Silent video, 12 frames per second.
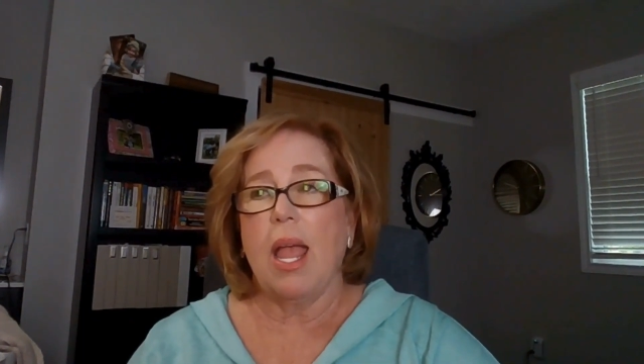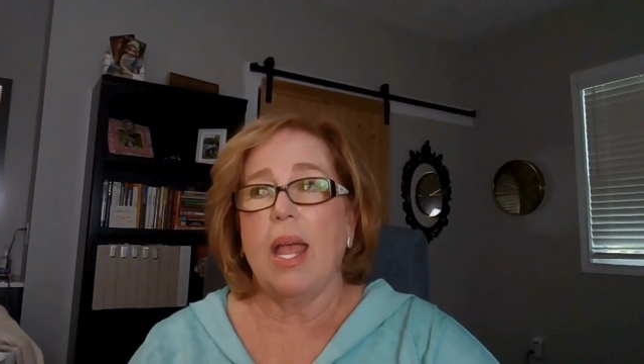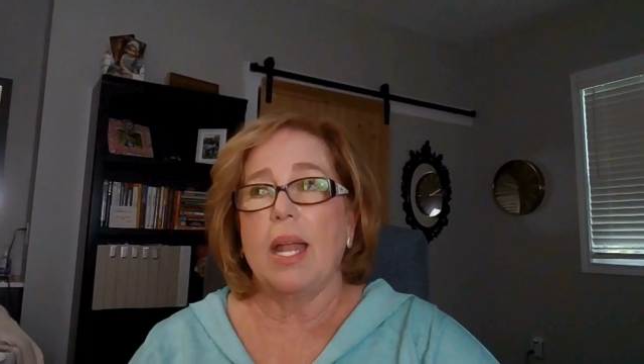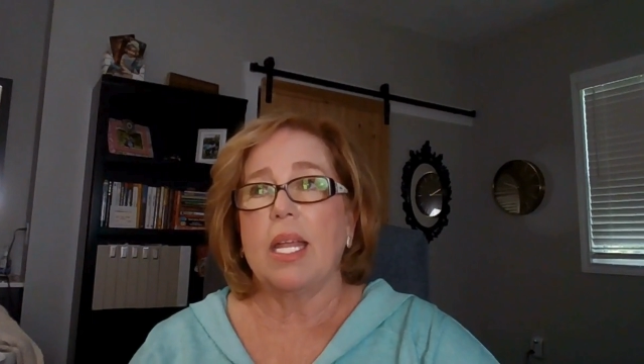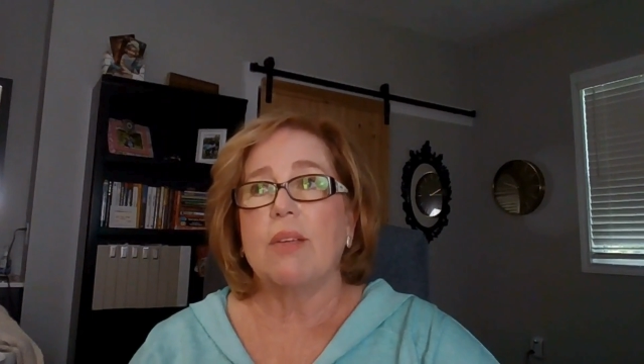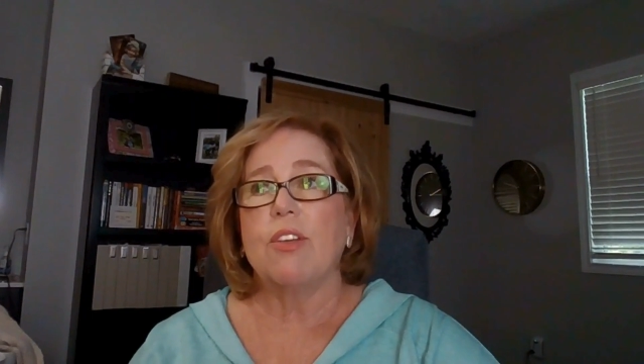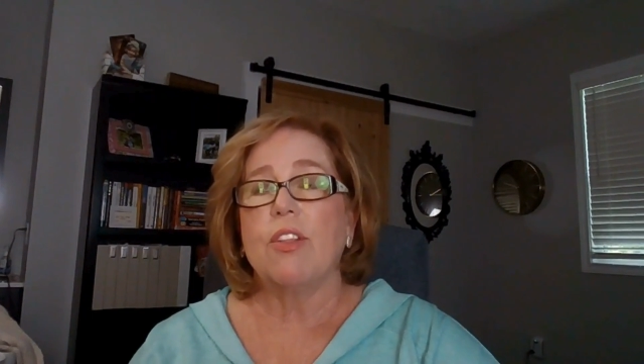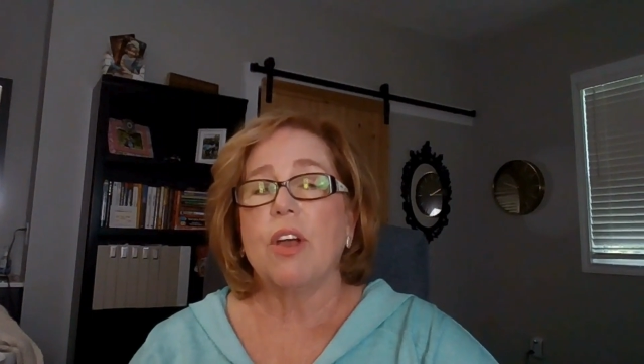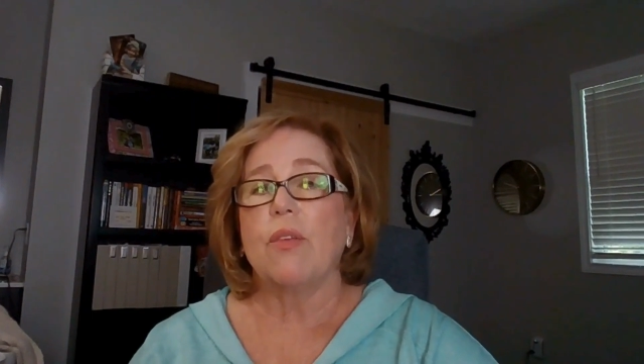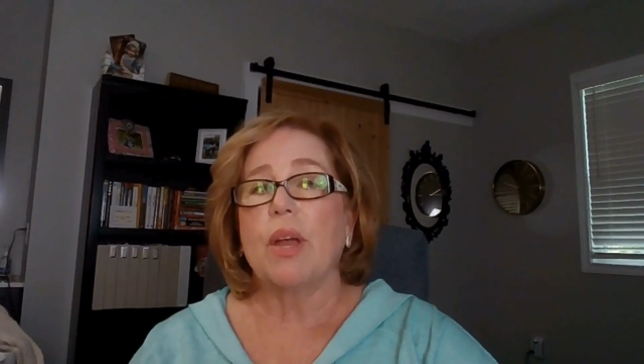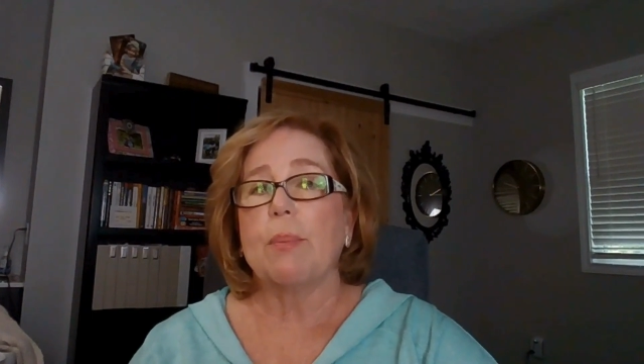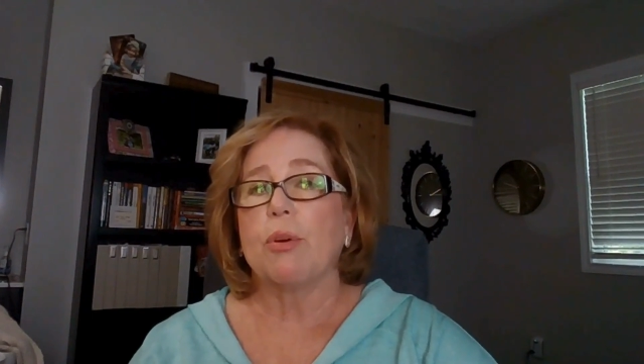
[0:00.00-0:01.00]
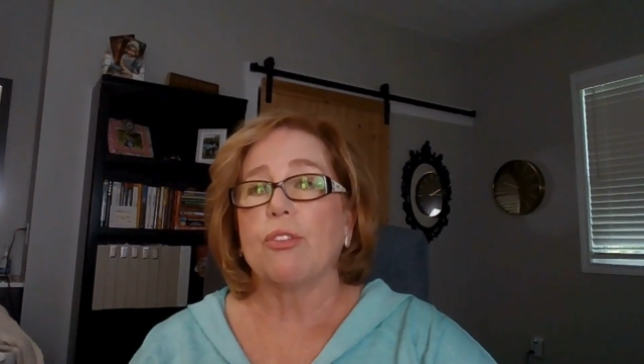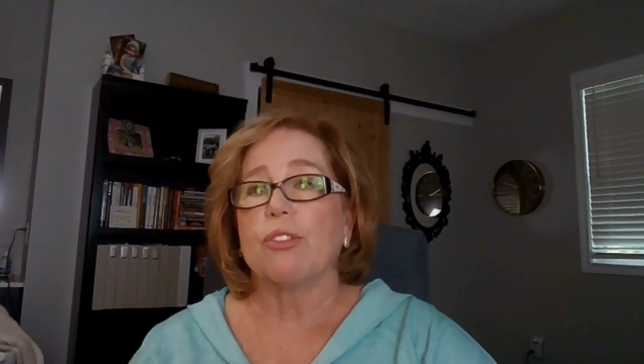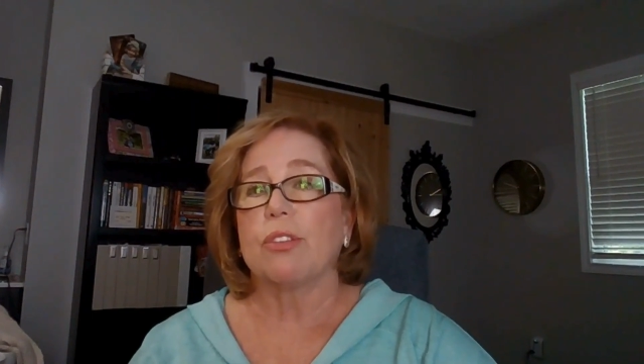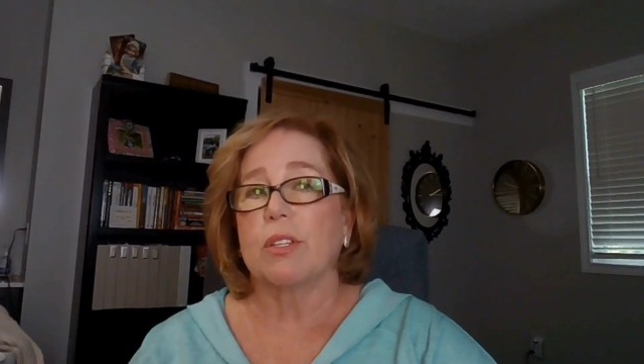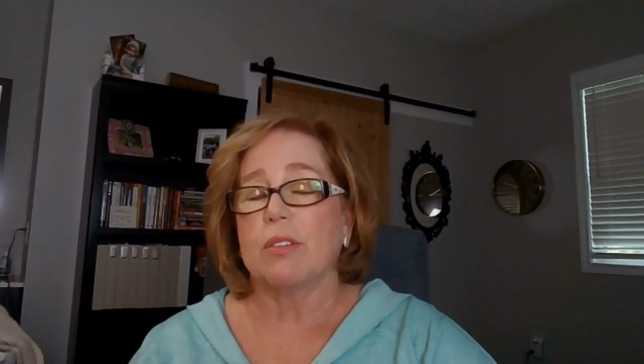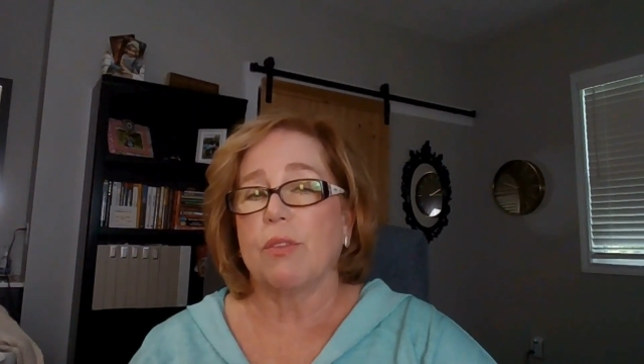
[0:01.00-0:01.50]
And even though that
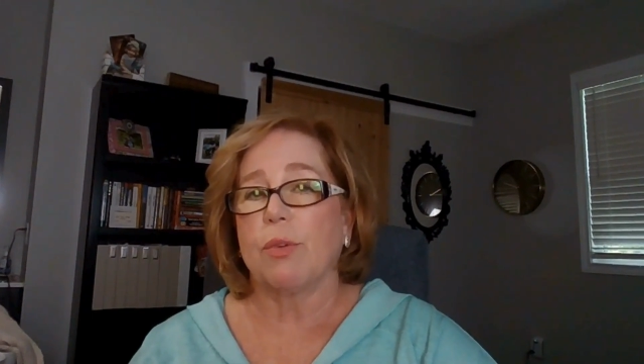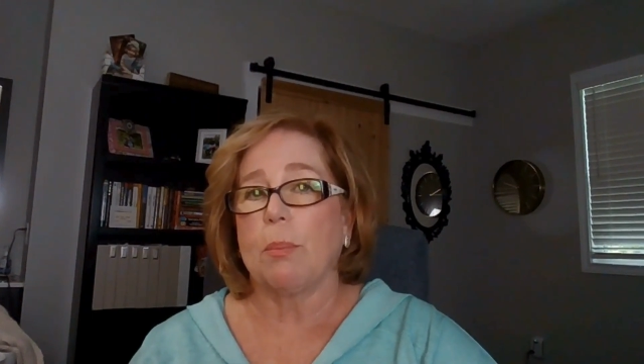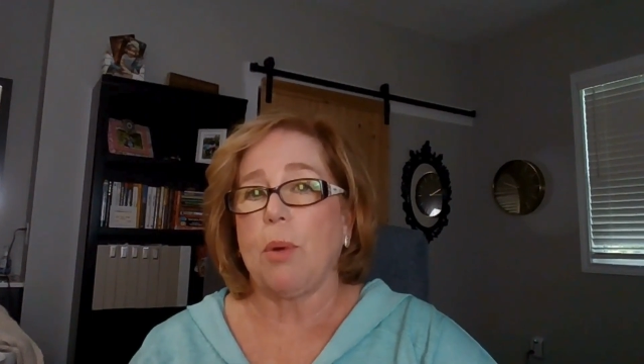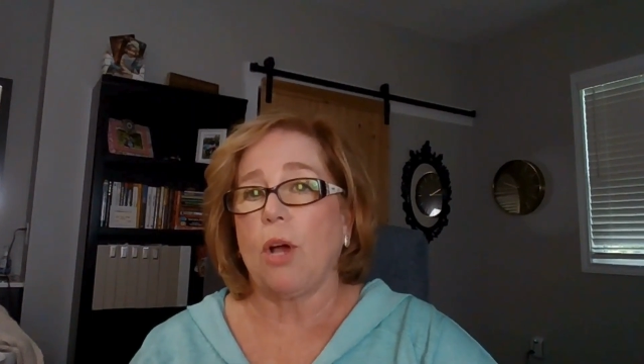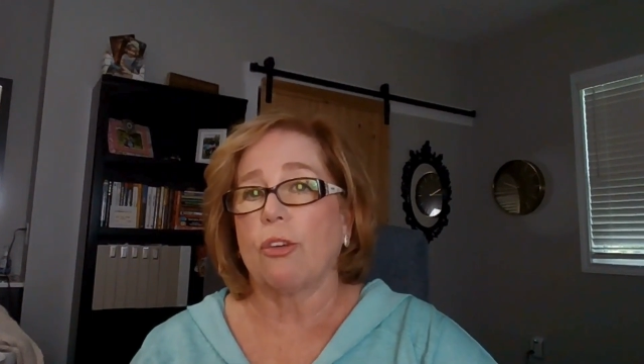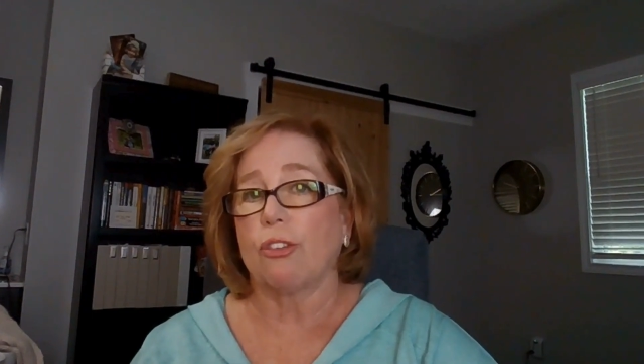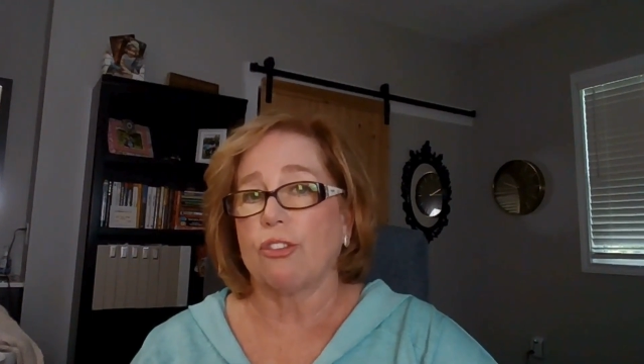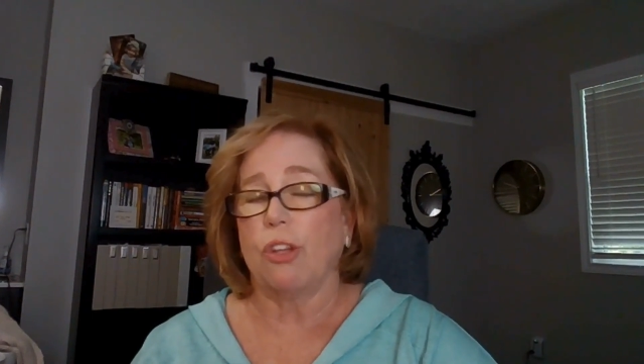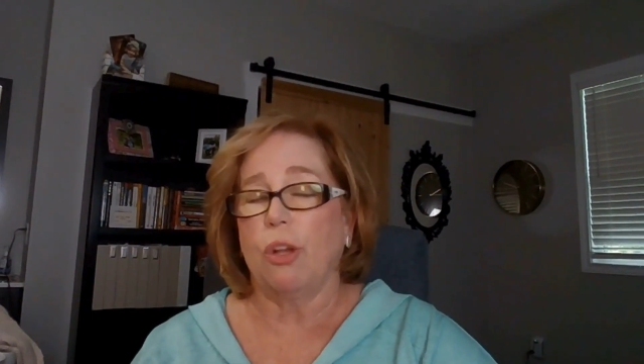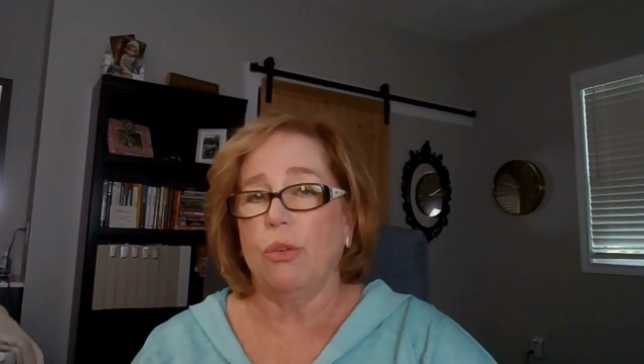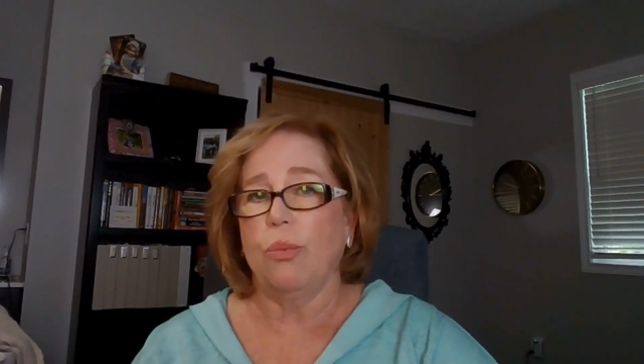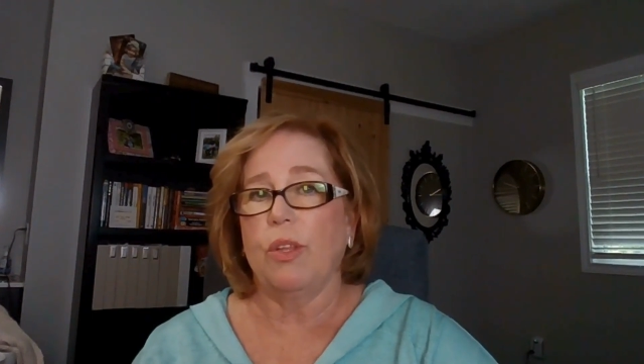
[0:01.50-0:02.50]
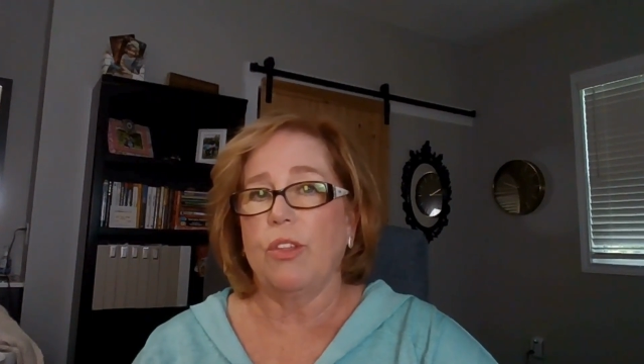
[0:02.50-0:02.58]
person has never bought or sold